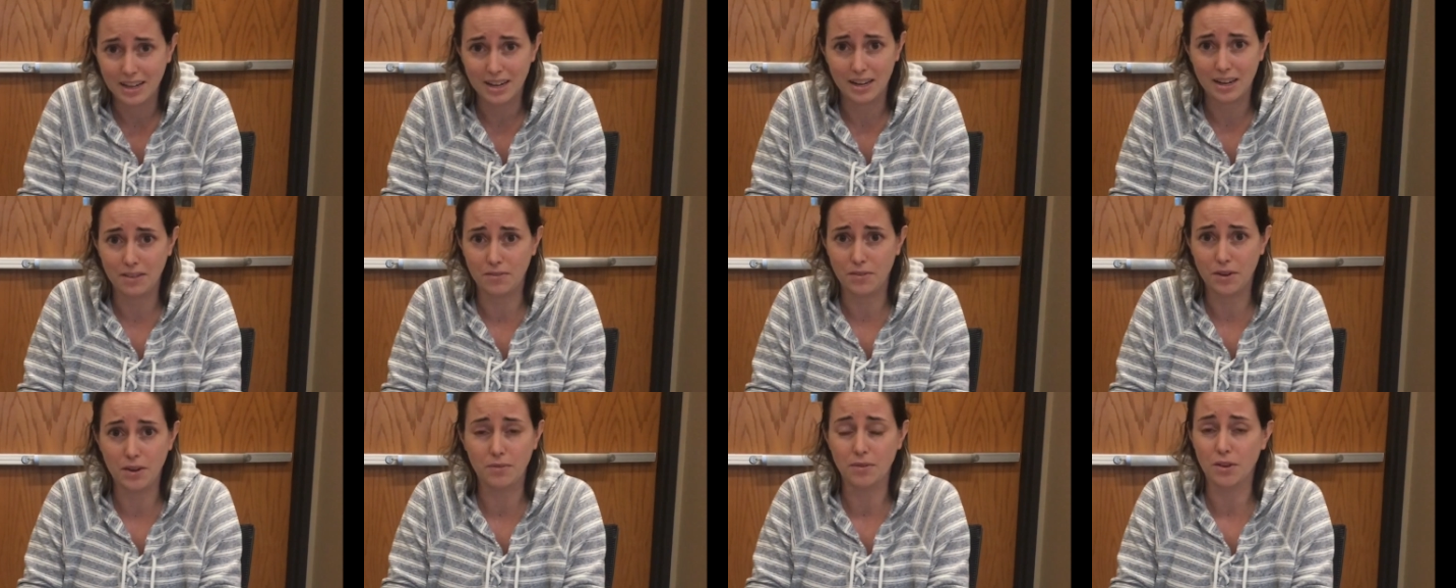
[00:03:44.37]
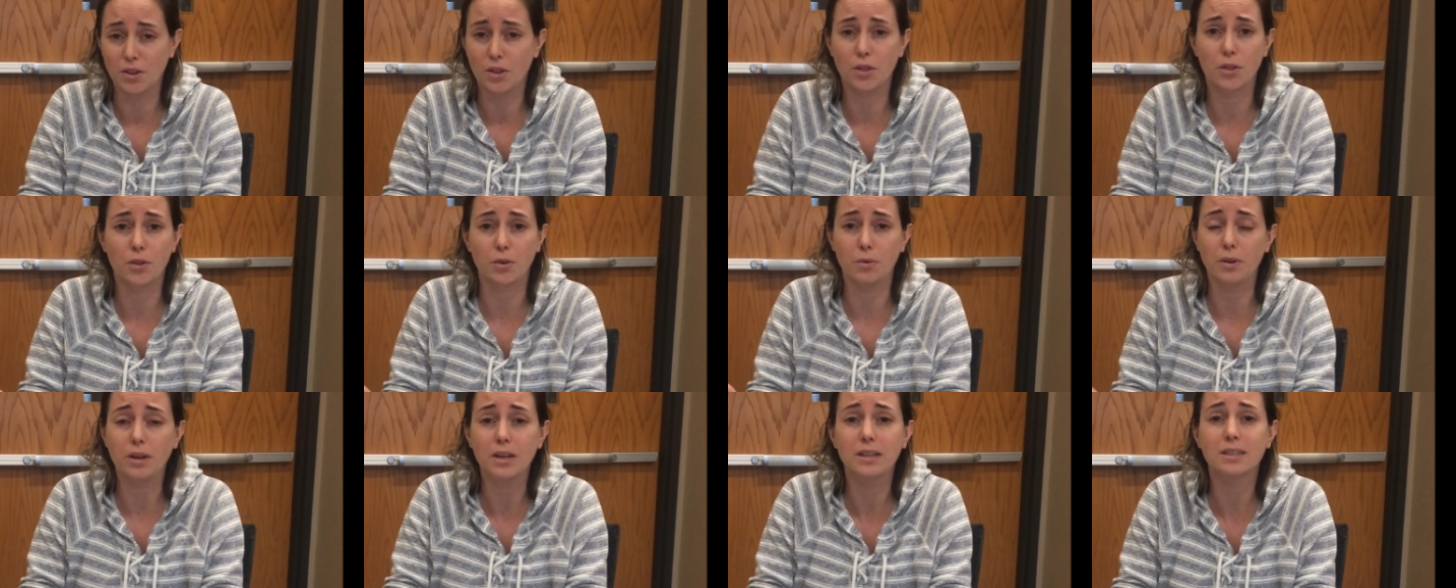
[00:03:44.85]
If even
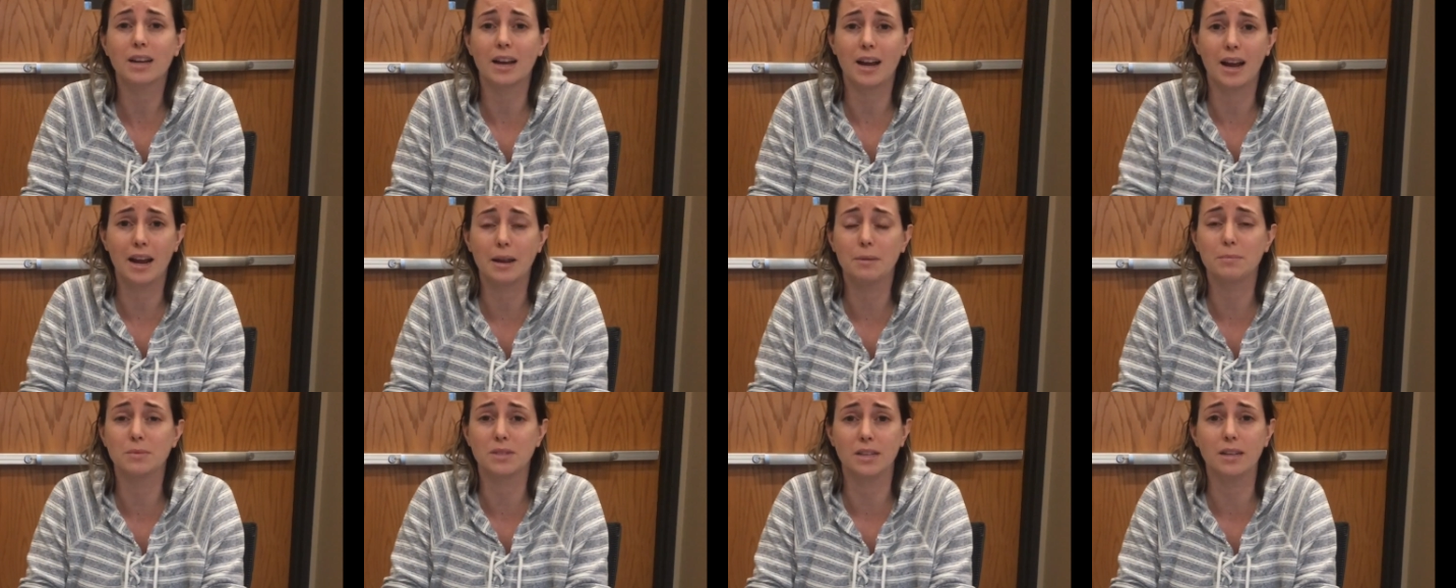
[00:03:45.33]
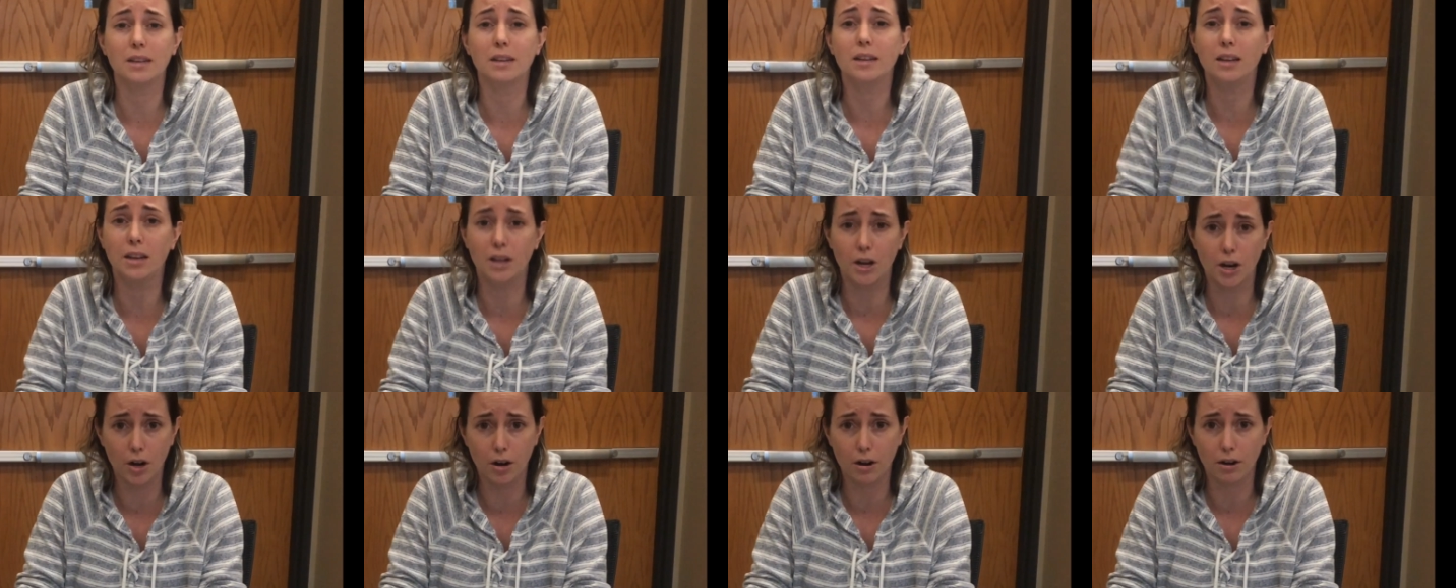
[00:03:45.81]
3 times a
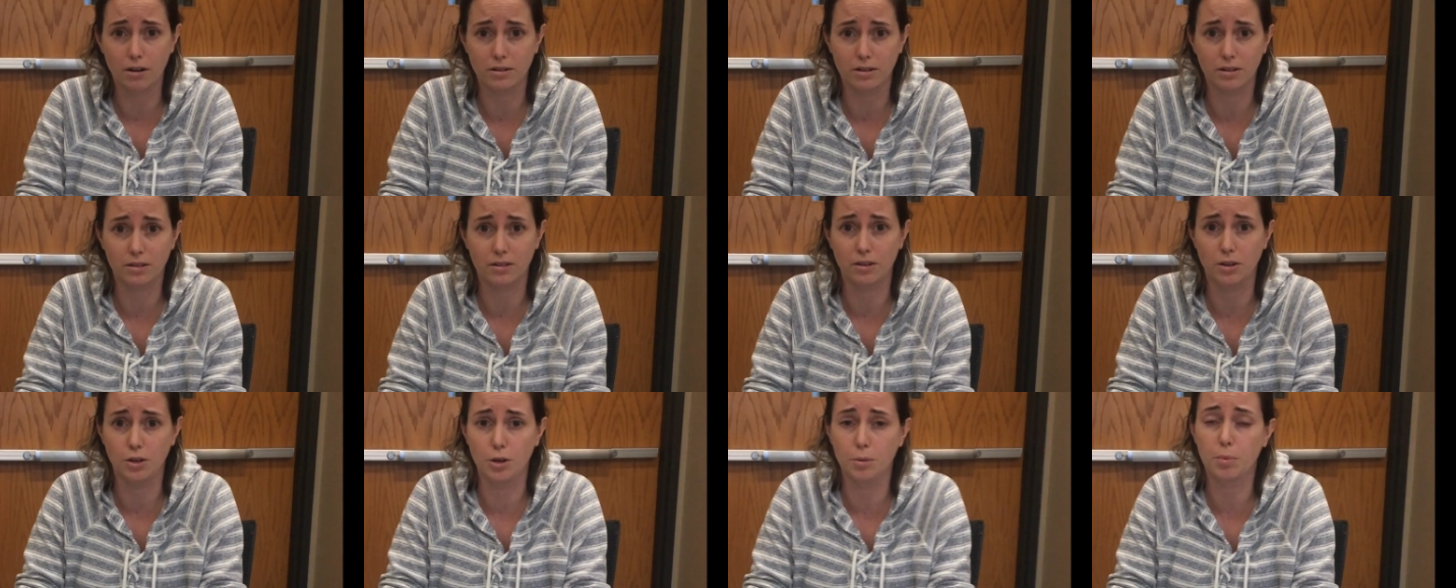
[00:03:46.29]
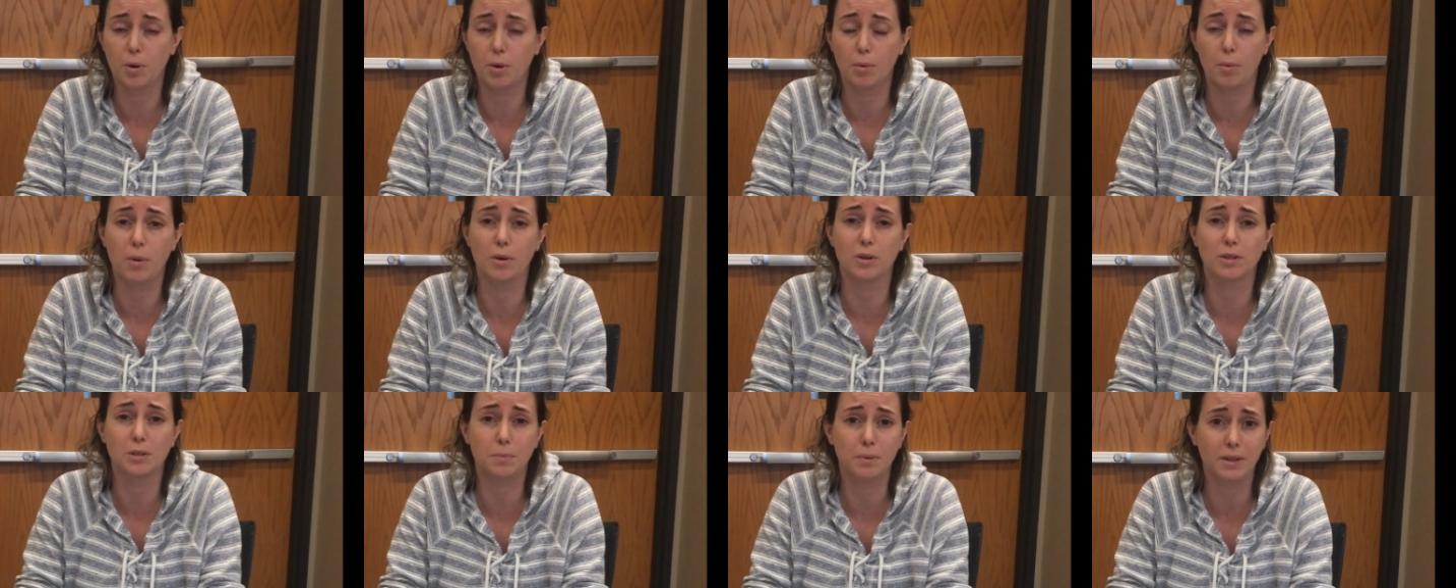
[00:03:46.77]
year under the new
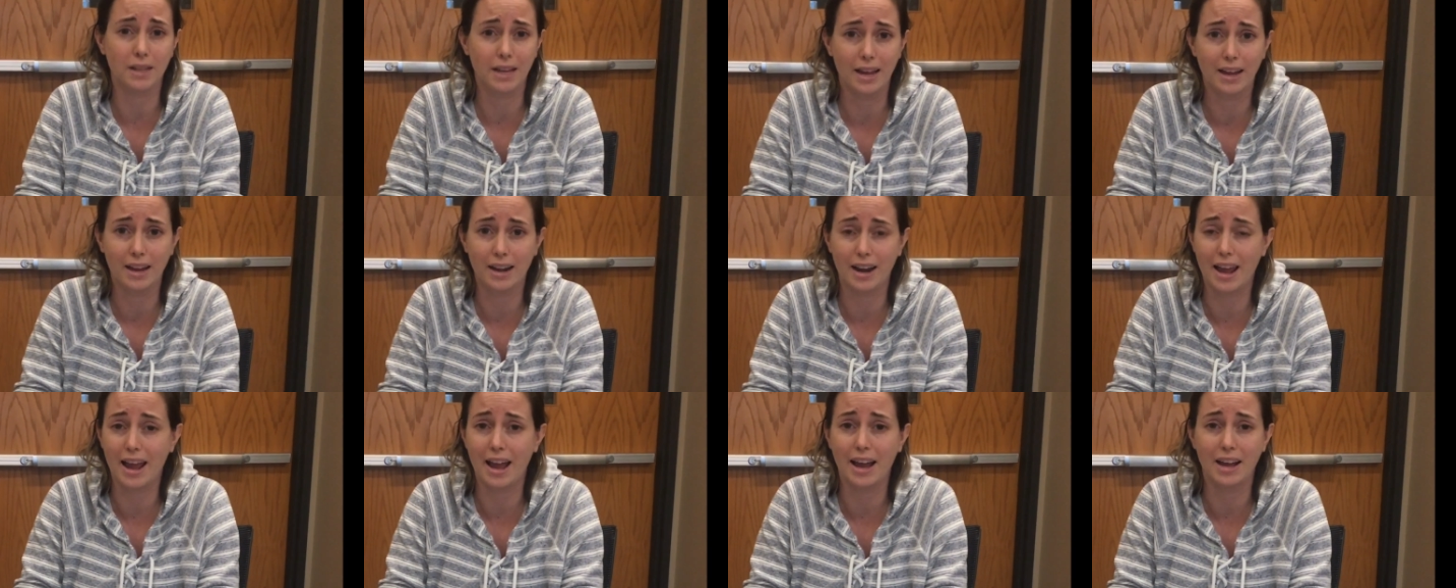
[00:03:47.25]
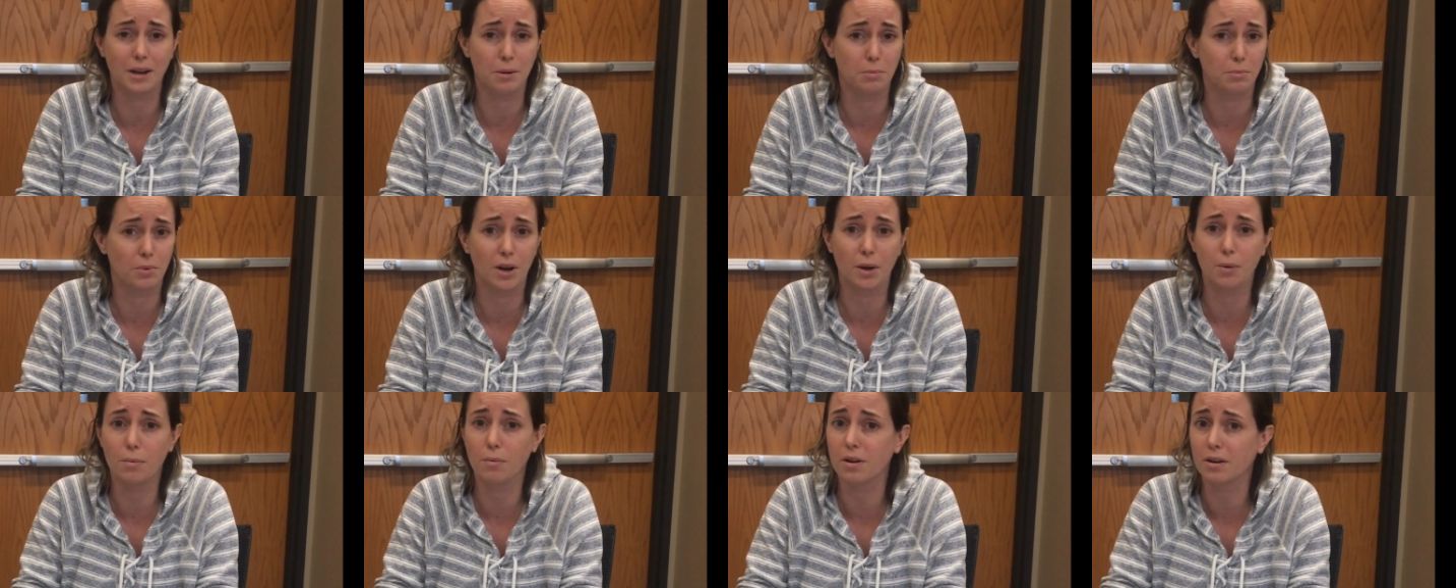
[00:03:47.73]
proposed plan I had to
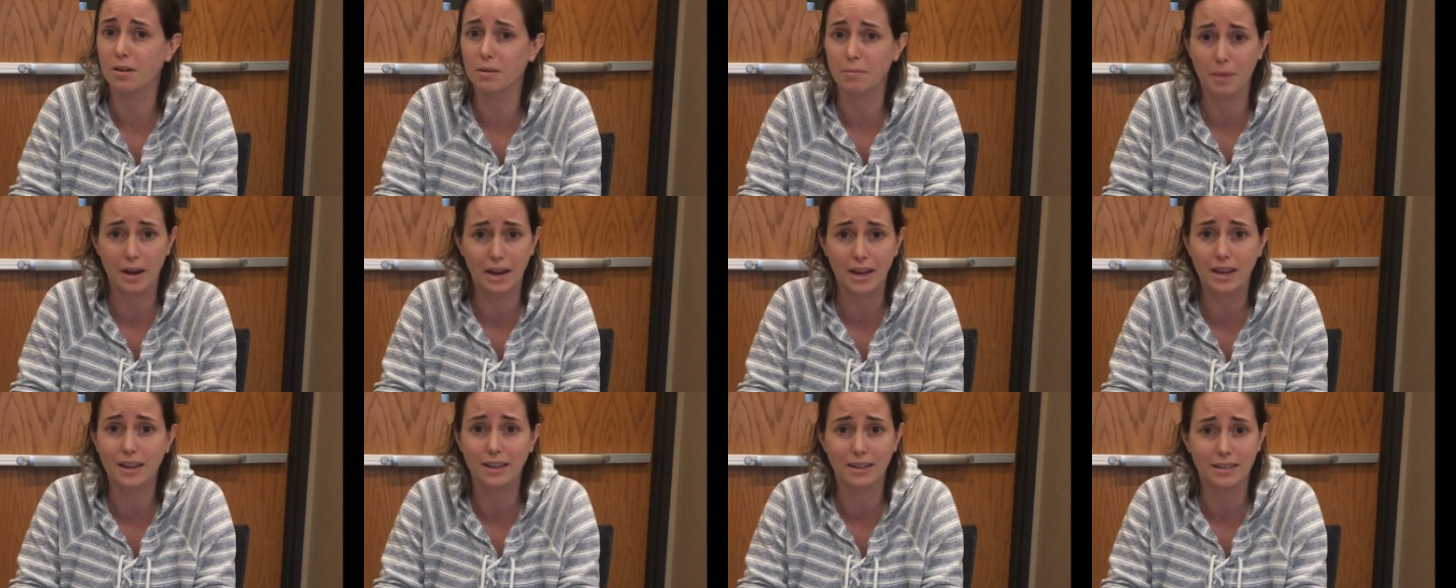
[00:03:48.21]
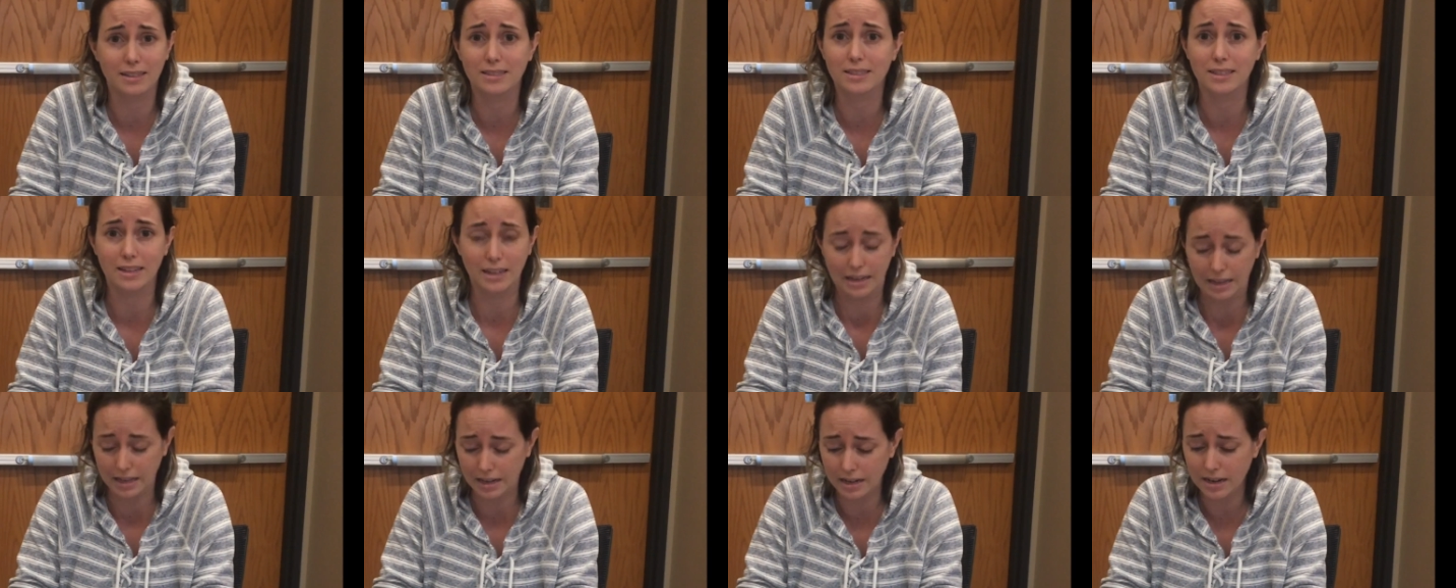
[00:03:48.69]
bring one of my kids
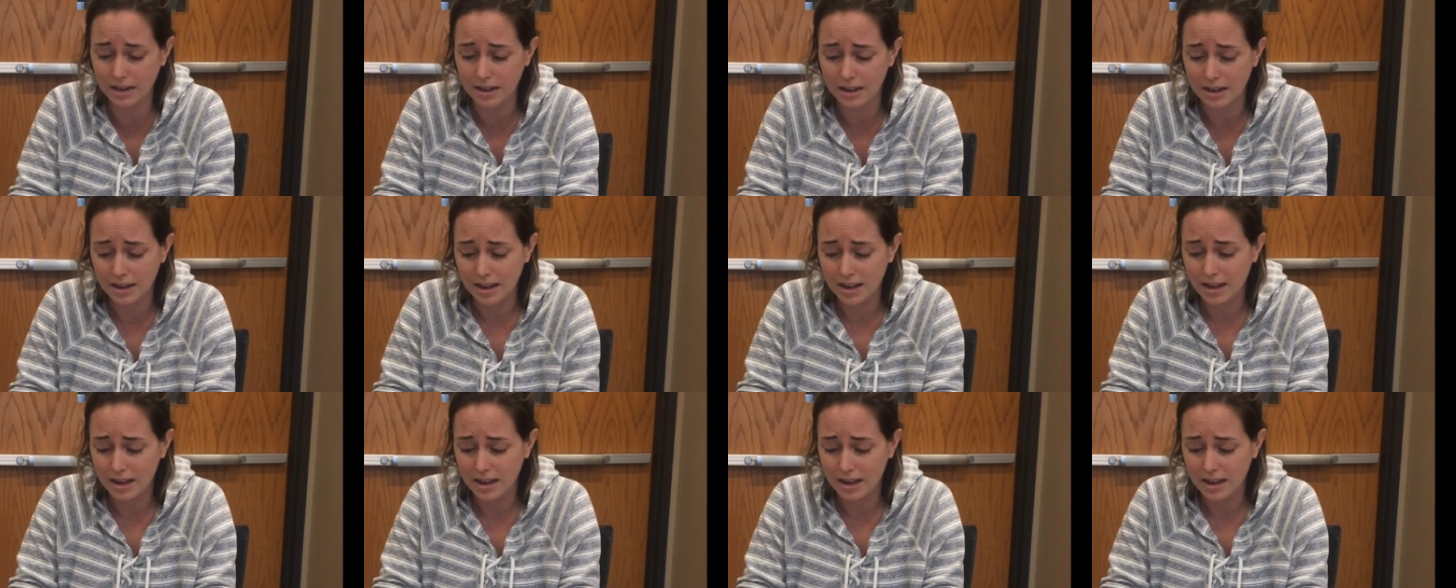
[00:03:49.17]
in,